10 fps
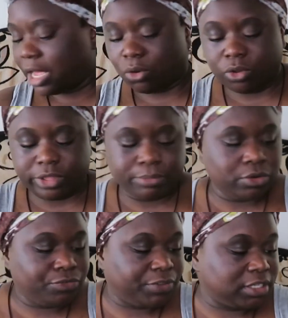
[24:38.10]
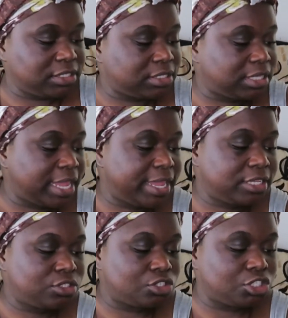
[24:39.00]
and all those little things
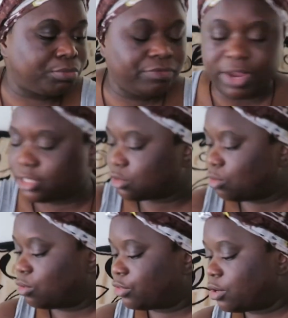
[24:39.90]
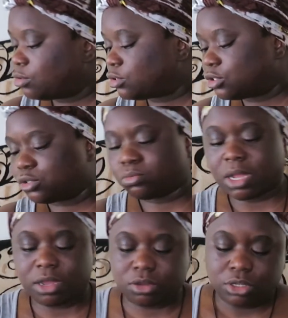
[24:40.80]
there so she provides all those as
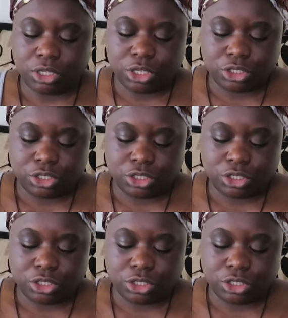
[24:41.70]
well